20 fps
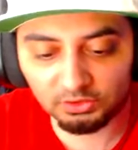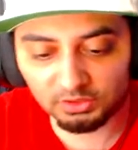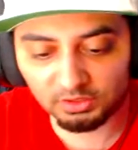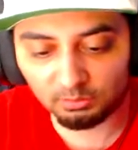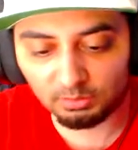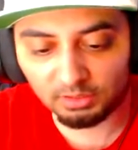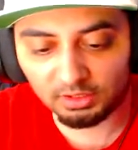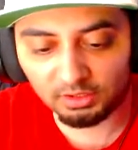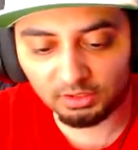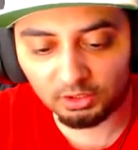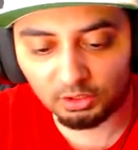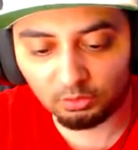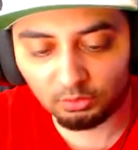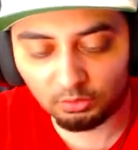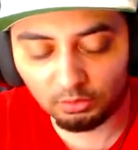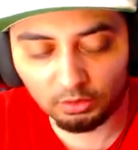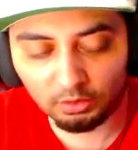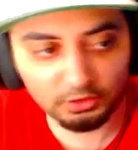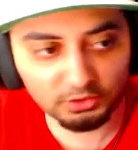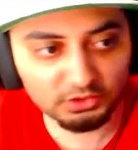minute ago,
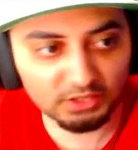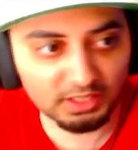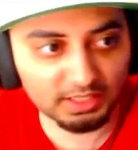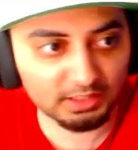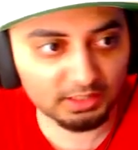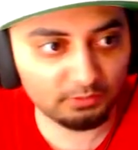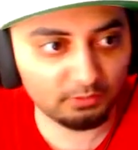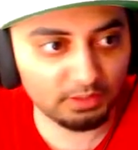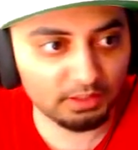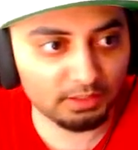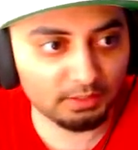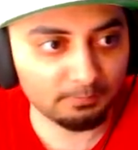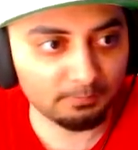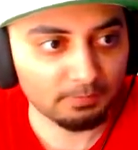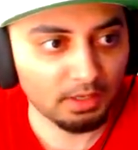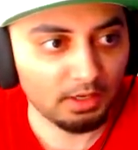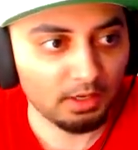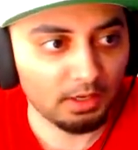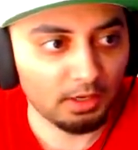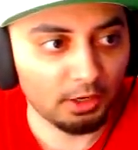uh, Shiny V,
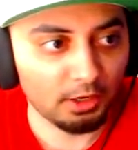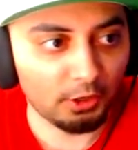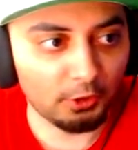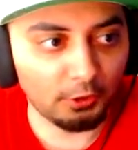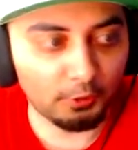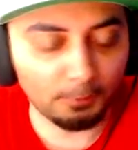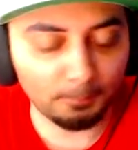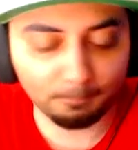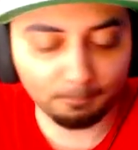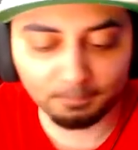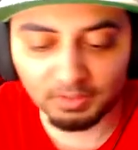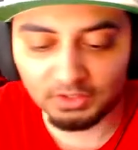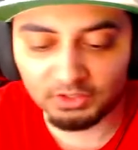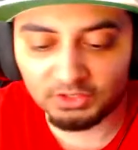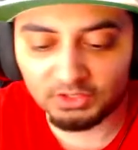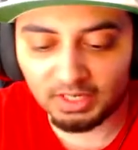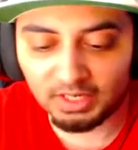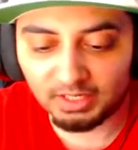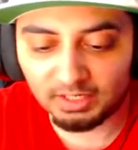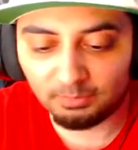um,
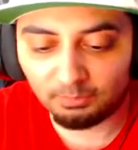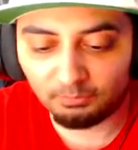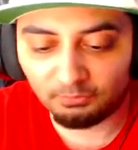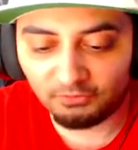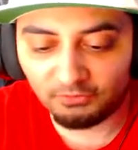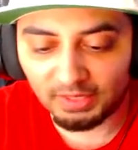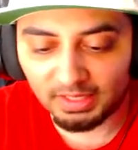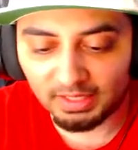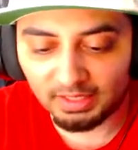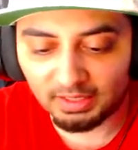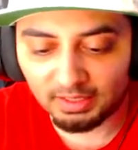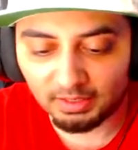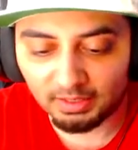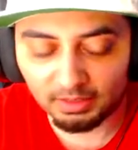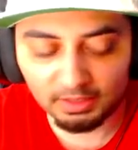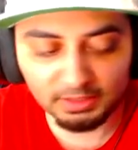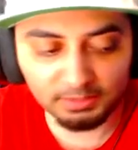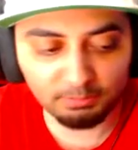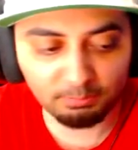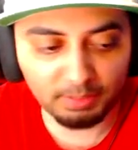Shiny V
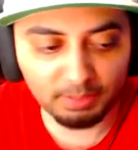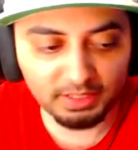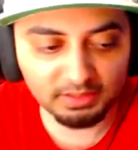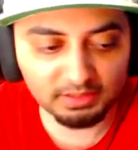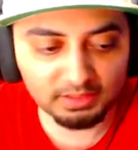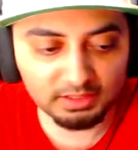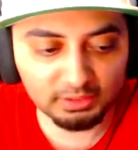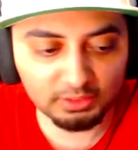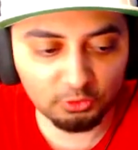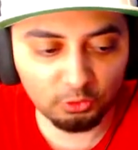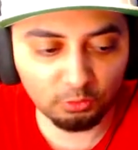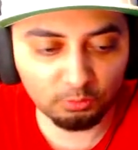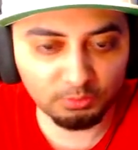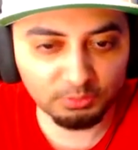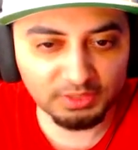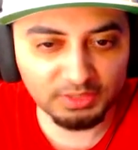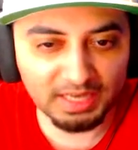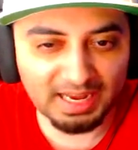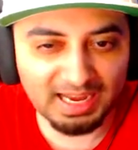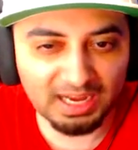is basically comes
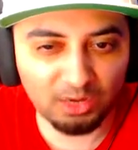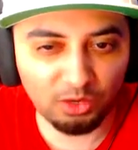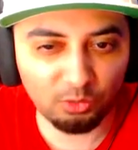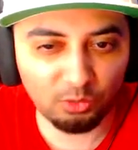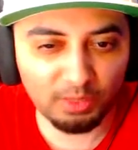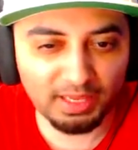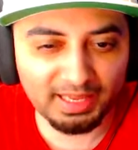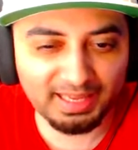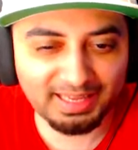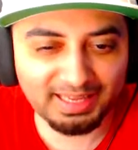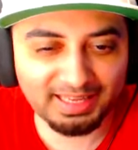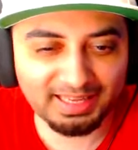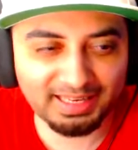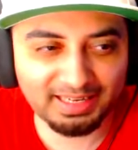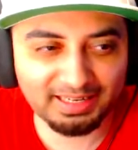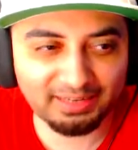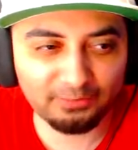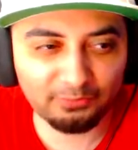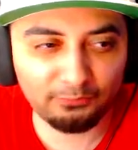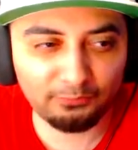out
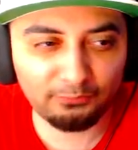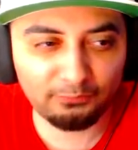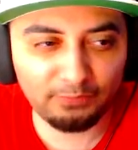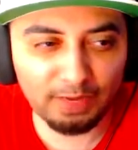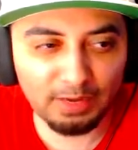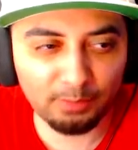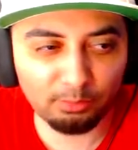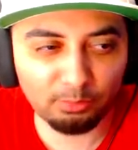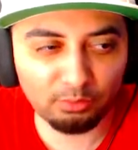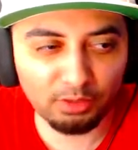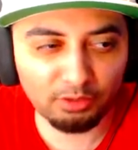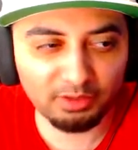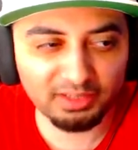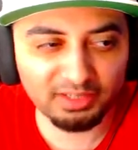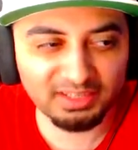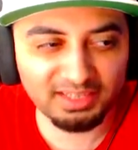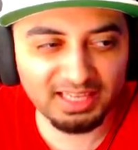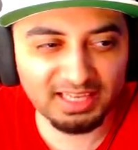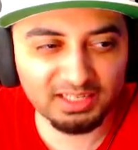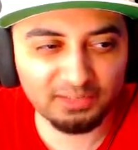in February, at
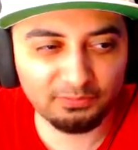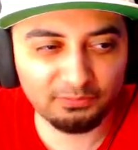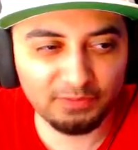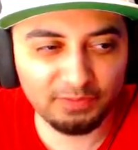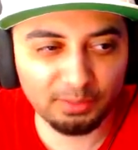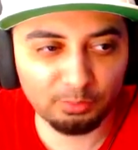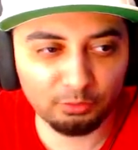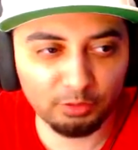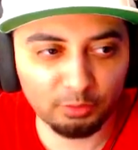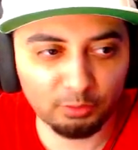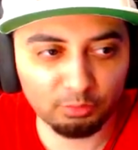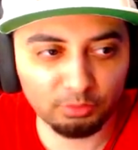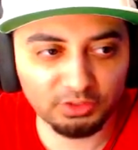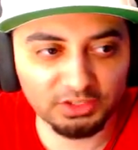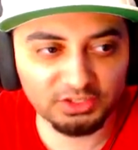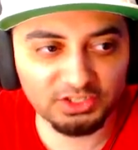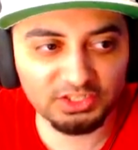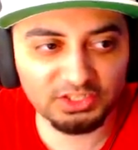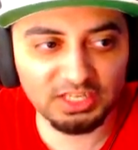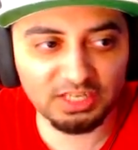the end of February, but there's
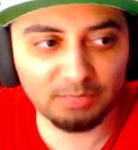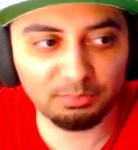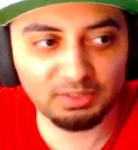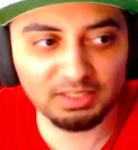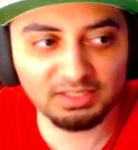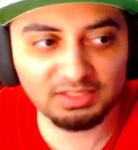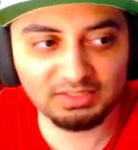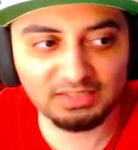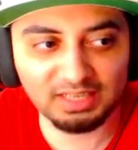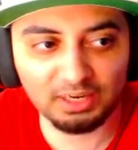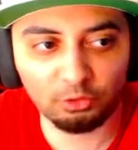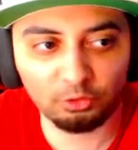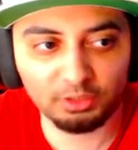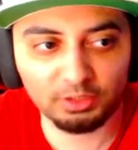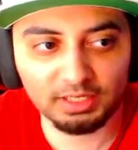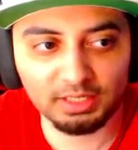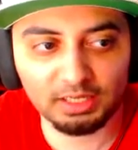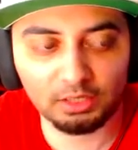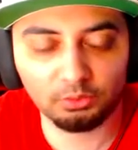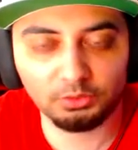a Japanese set
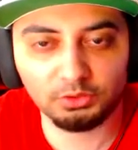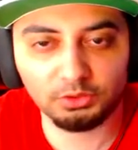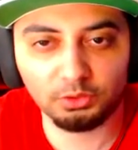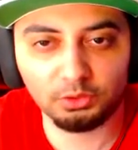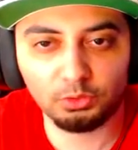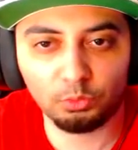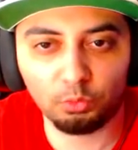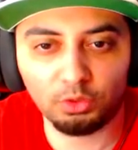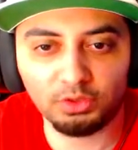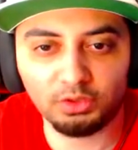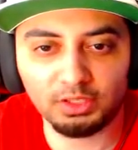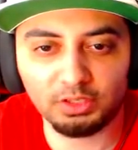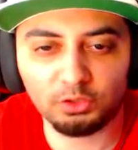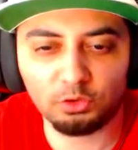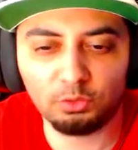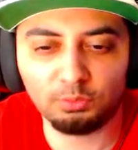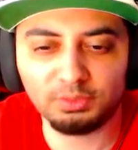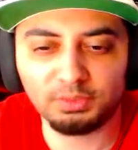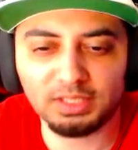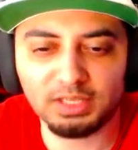already out. So the one that
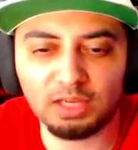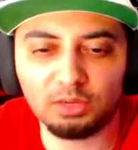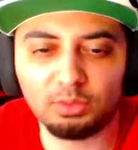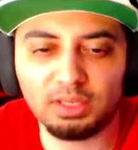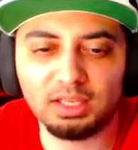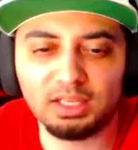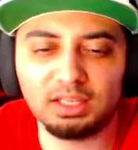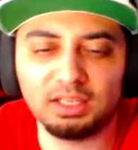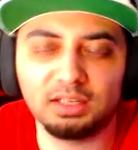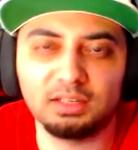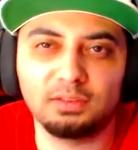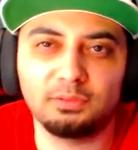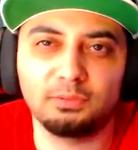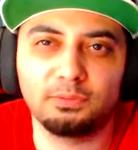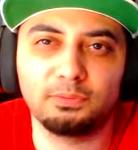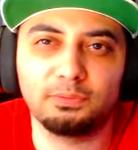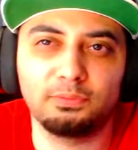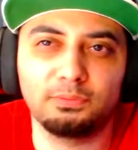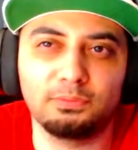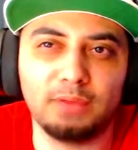comes out in
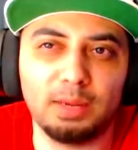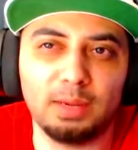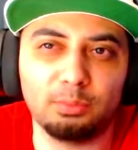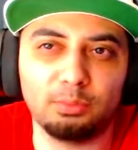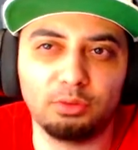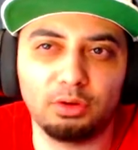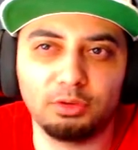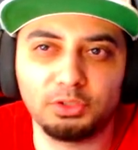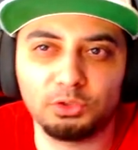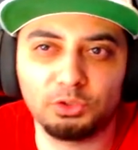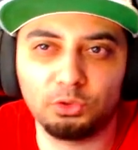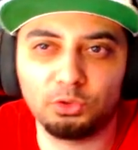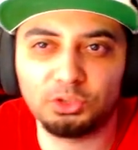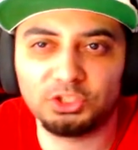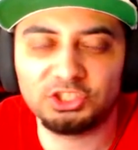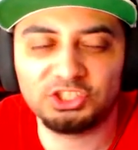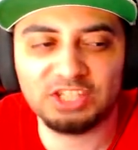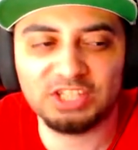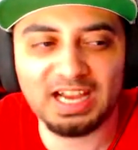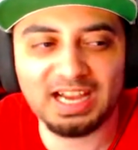February is called
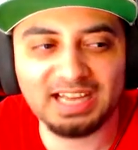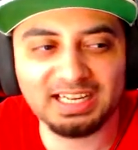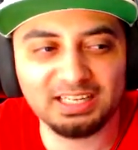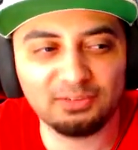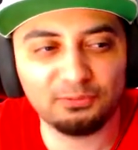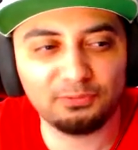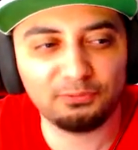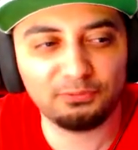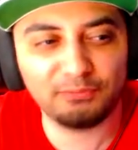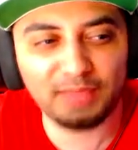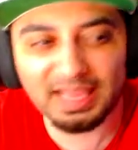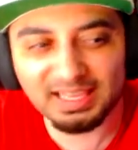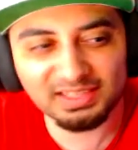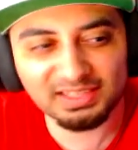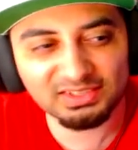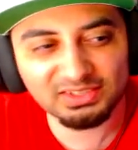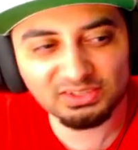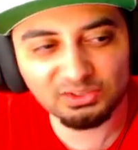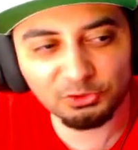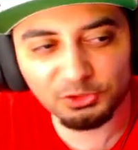Shining
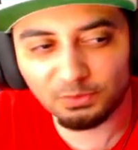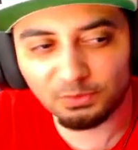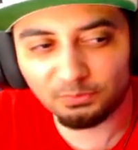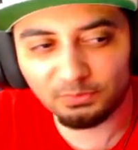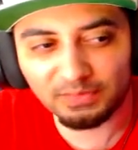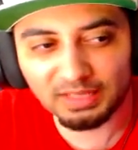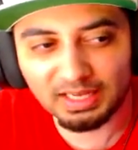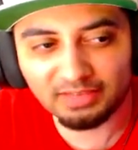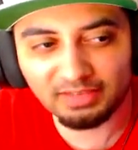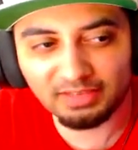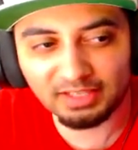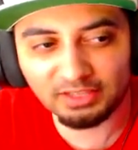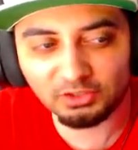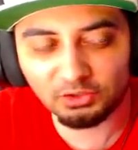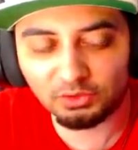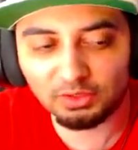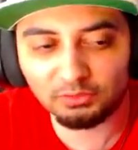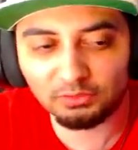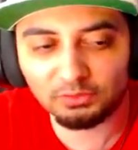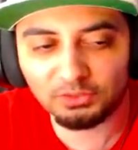Fates or something like that. So
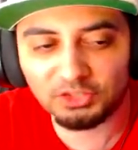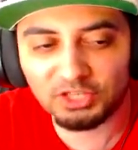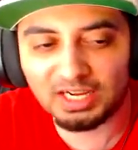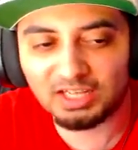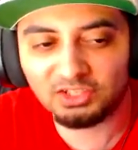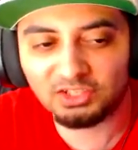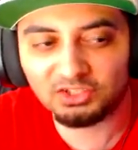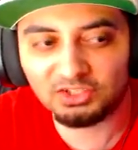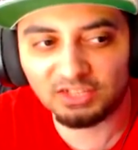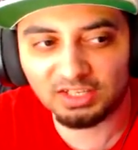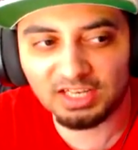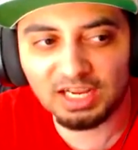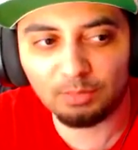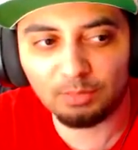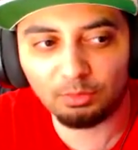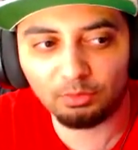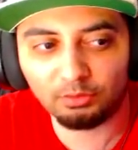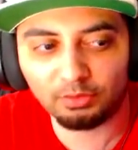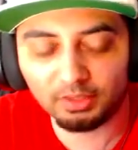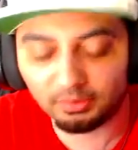they've changed the name
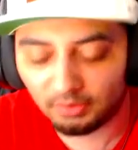of it,